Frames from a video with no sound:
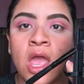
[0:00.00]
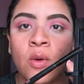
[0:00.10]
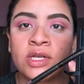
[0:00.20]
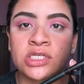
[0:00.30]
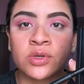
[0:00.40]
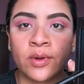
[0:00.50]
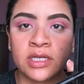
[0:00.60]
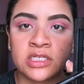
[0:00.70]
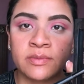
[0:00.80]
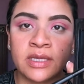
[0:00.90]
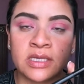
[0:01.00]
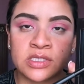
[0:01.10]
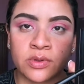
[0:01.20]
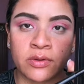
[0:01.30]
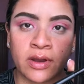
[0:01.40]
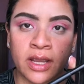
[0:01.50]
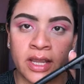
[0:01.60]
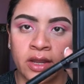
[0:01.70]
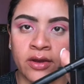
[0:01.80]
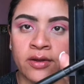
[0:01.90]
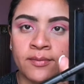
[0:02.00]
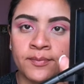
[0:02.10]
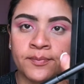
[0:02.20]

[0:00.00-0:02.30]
which is going to be this one right here.